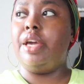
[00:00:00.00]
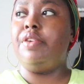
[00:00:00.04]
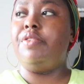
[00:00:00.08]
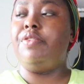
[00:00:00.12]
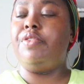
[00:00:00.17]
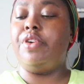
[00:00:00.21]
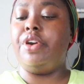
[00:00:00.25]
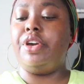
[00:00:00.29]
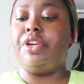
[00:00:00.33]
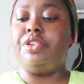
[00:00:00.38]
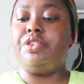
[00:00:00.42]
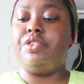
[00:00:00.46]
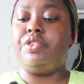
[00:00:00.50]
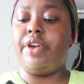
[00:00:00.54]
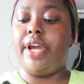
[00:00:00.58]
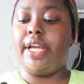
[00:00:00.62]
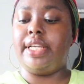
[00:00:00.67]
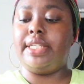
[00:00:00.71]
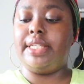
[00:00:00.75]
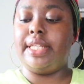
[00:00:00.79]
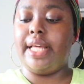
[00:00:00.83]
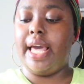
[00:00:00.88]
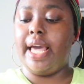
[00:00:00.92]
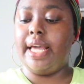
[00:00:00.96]
if you're
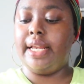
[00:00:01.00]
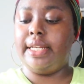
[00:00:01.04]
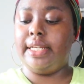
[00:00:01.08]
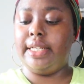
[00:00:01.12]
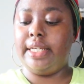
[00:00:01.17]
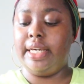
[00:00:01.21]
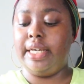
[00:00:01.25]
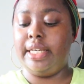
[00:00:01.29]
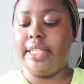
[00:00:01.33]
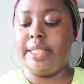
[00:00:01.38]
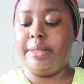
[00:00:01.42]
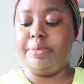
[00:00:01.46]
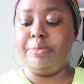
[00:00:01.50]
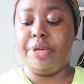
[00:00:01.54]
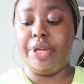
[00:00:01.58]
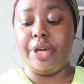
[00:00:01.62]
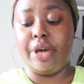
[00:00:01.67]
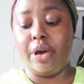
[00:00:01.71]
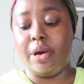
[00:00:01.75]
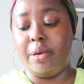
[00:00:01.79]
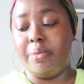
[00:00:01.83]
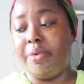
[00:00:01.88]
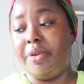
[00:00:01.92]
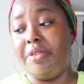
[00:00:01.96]
interested hit
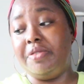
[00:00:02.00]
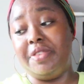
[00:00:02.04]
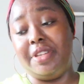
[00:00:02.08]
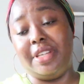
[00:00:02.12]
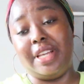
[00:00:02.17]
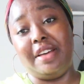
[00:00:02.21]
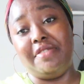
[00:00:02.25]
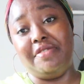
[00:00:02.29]
me up if it's